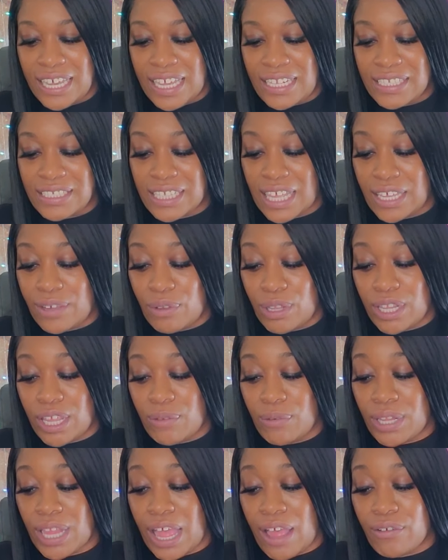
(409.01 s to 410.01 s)
and it's like, well,
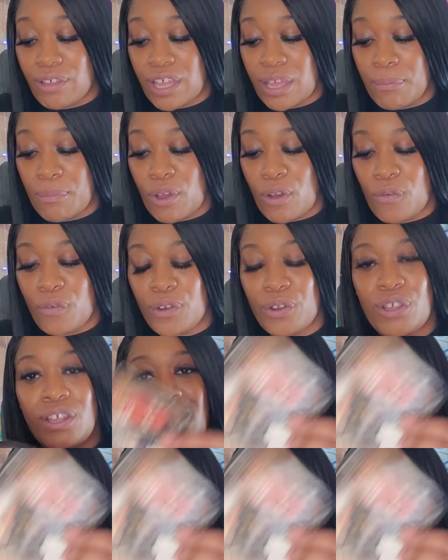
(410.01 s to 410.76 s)
well, I'll come over.